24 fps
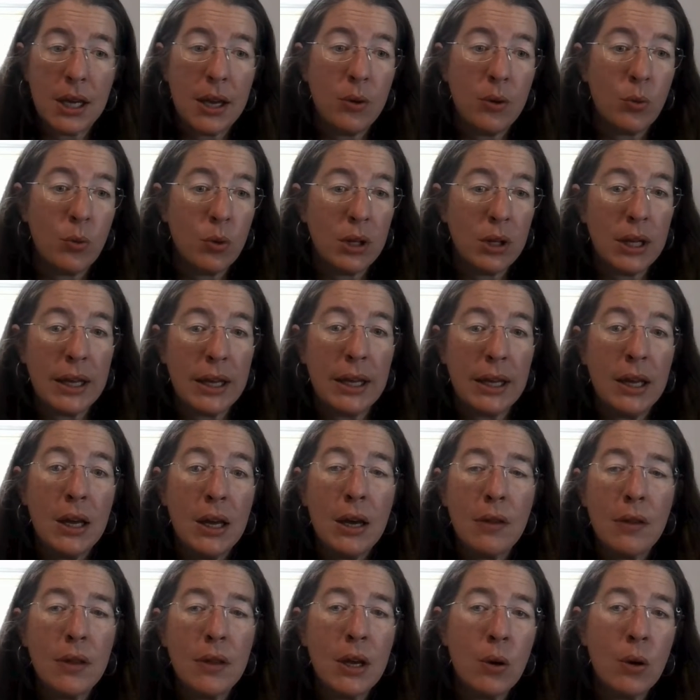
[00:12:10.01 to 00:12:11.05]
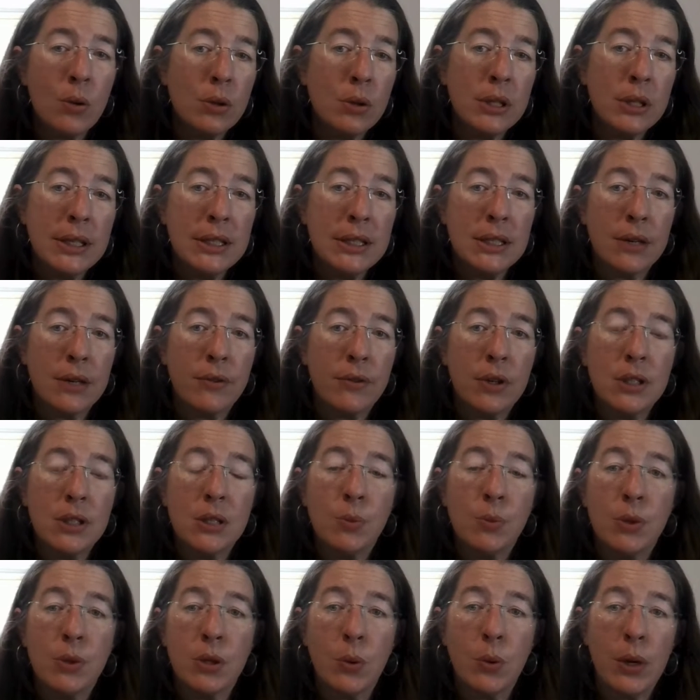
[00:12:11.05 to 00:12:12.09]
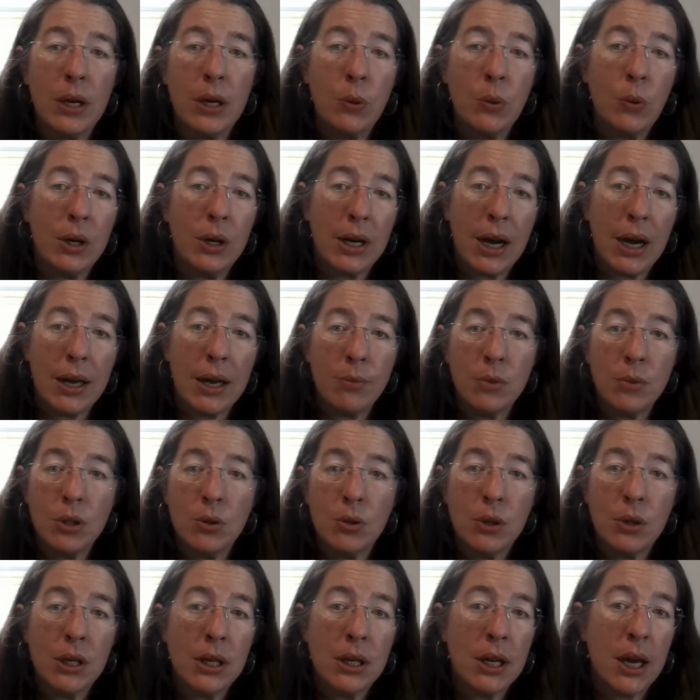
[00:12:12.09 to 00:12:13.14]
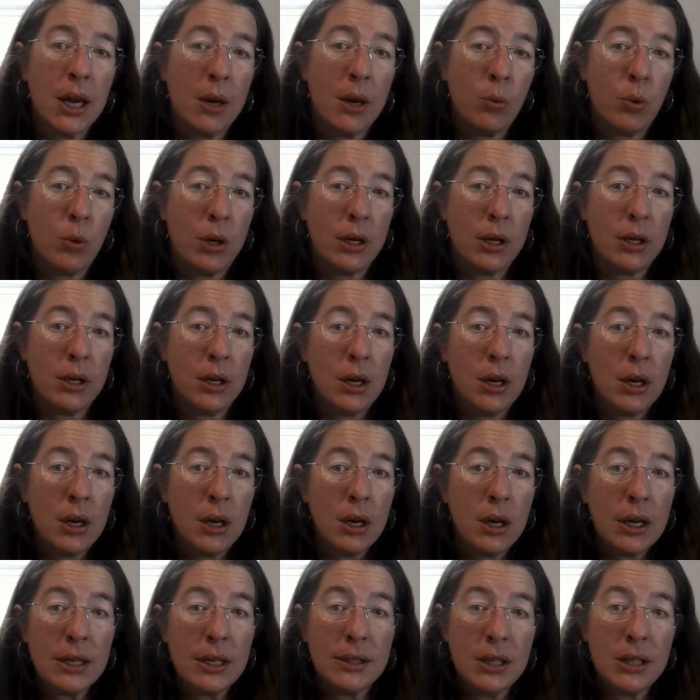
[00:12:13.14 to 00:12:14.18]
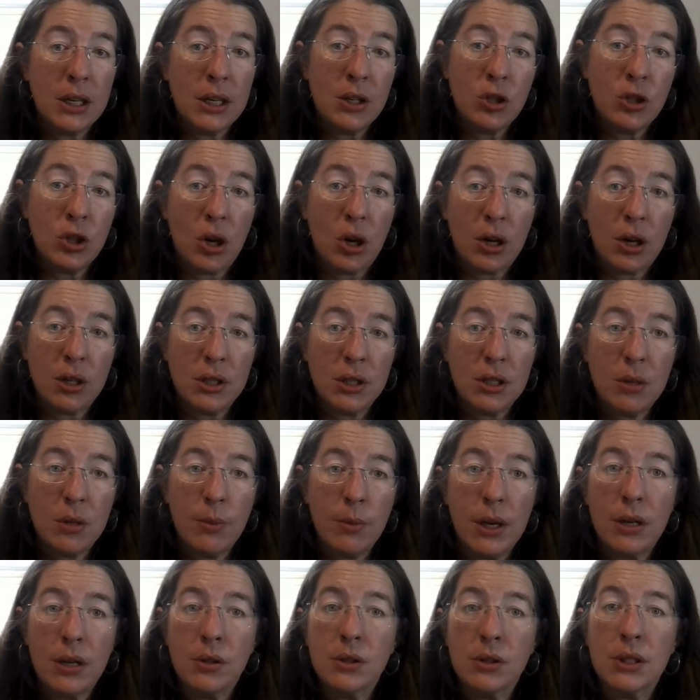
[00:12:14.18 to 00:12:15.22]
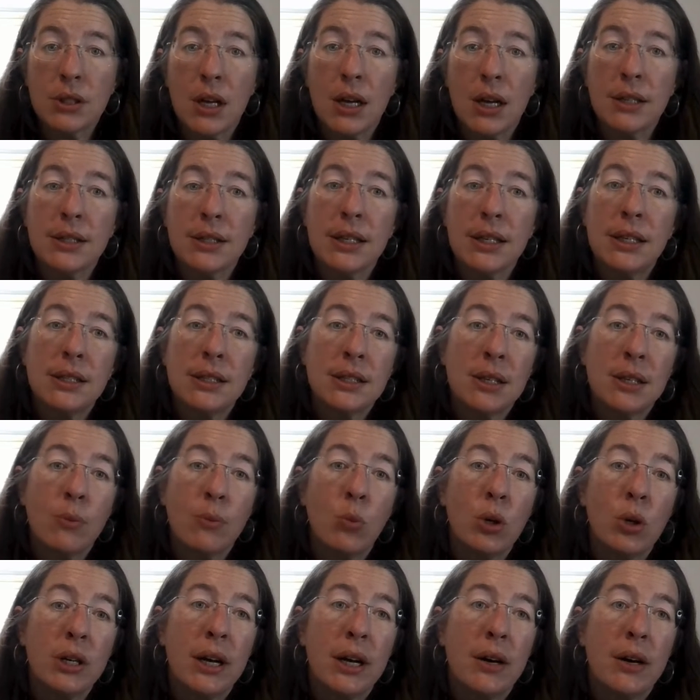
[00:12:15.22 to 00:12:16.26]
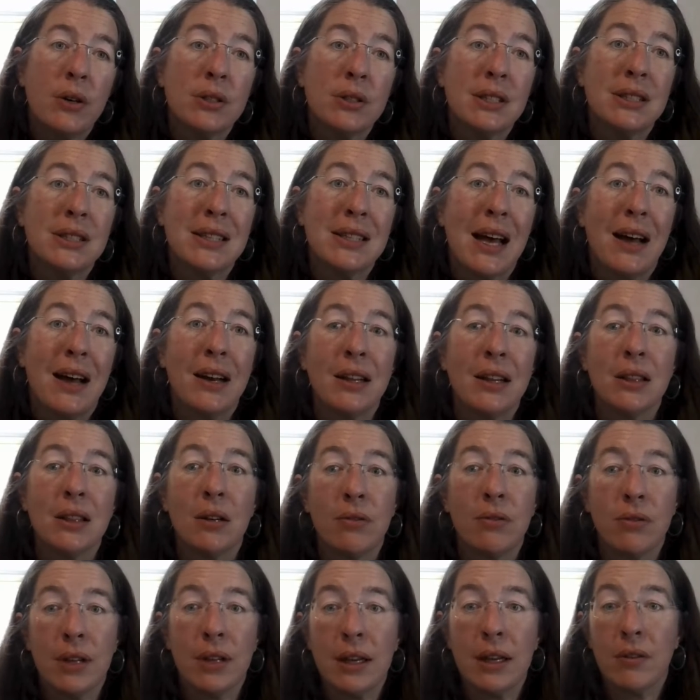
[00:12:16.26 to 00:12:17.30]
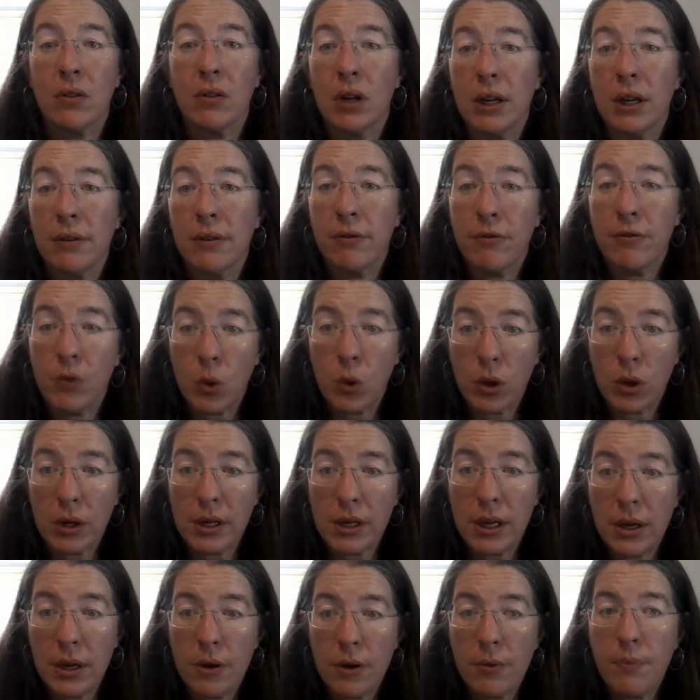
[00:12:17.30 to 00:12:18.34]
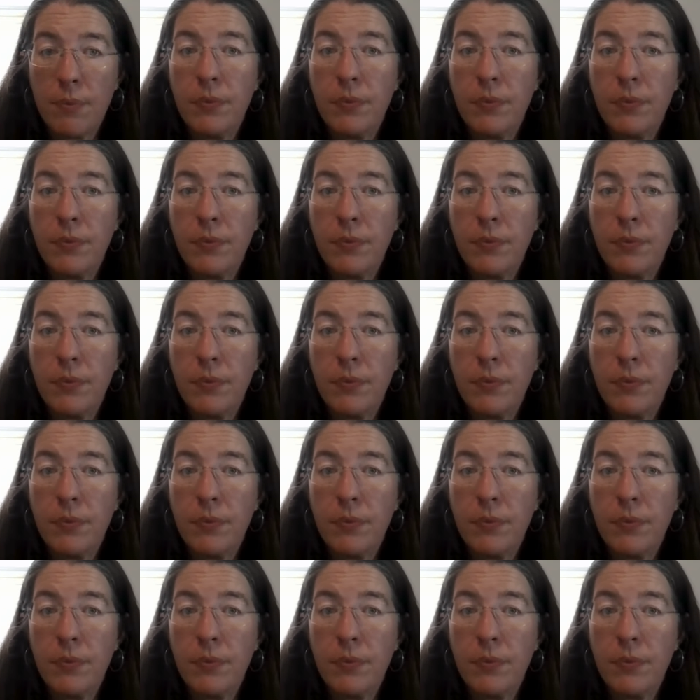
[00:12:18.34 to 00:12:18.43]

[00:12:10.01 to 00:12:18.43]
And really, the only difference between what I'm doing and what is in a jarred tomato sauce is someone else is adding the flavoring for you.